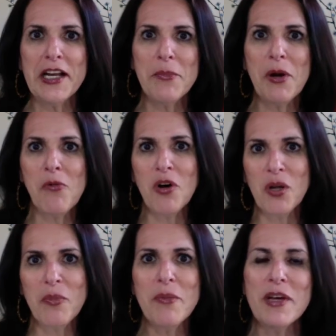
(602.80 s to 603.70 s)
like on my
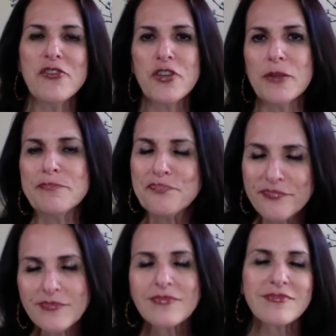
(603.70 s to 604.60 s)
wall in my bedroom
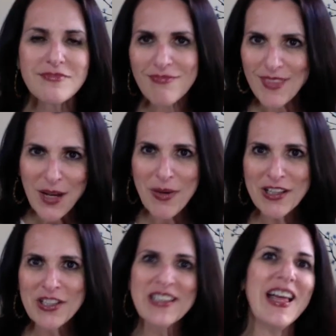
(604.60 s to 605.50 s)
I
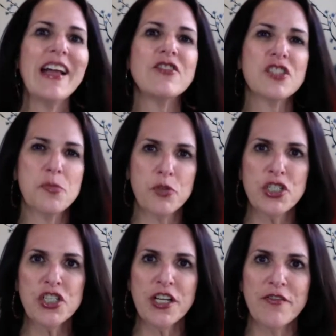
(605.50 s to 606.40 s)
might look at that and just
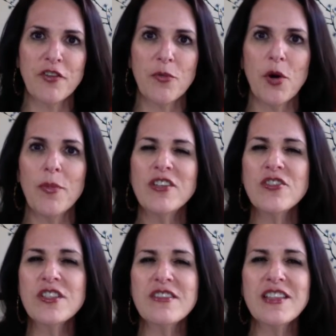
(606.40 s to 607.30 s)
appreciate it for a moment.
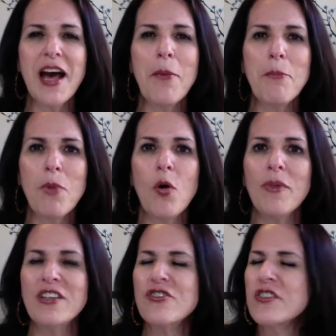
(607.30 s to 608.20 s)
Just that
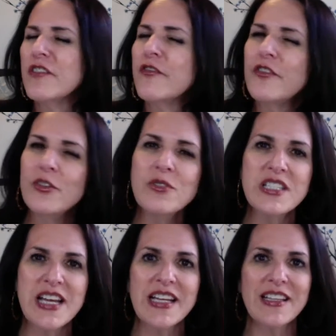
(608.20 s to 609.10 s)
moment, just a few
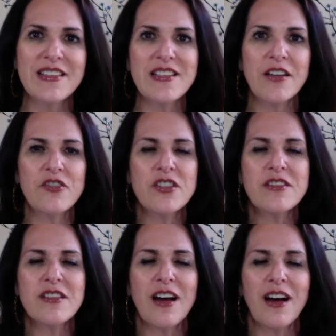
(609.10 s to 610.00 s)
seconds of
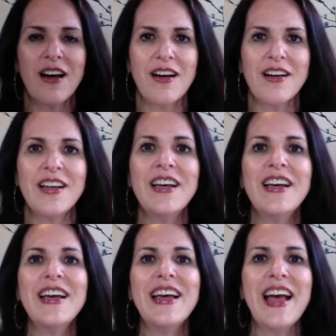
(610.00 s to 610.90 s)
just, ah,
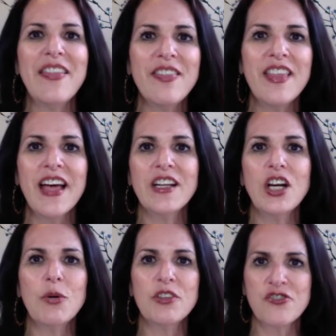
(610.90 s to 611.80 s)
and
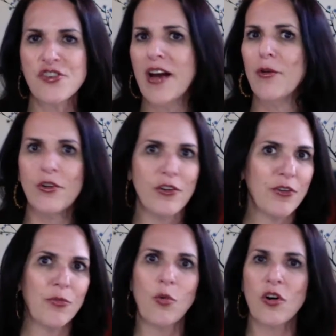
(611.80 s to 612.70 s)
then go in the shower
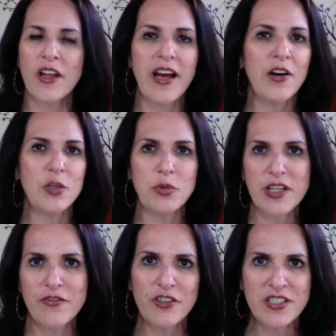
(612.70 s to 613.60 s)
or workout or
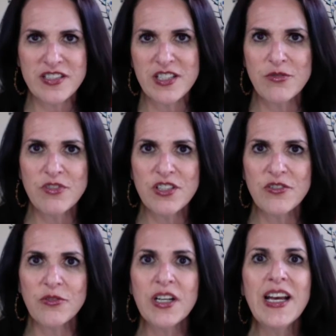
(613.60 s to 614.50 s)
whatever it is that you
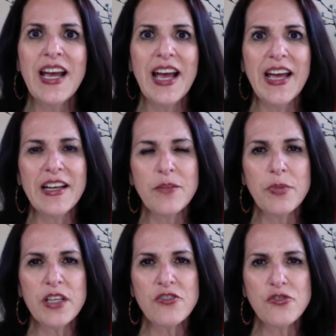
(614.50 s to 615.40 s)
do. And
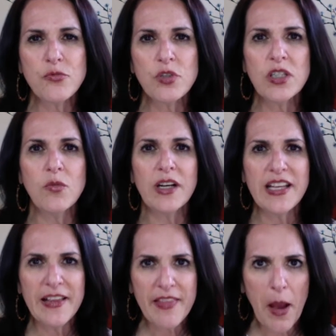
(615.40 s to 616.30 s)
because you really want
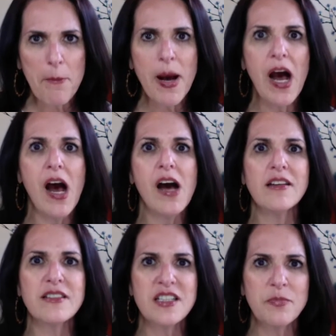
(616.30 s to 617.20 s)
to get that
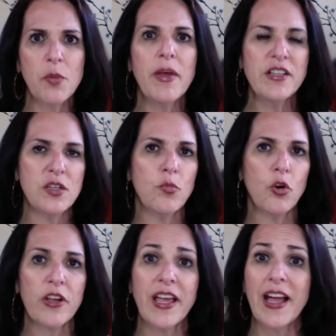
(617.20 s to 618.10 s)
positive momentum
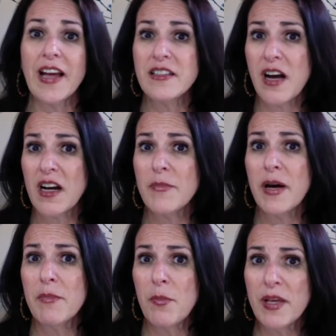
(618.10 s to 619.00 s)
working. I talk
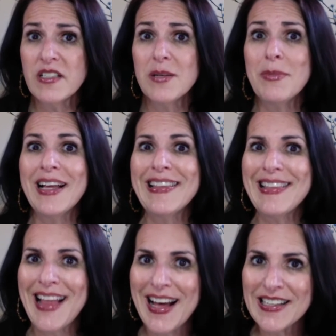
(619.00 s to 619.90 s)
about momentum a
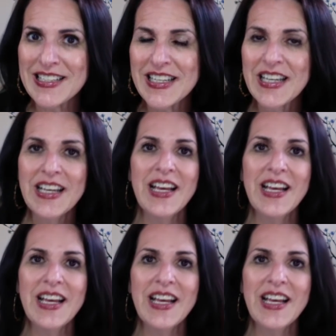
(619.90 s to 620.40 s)
lot.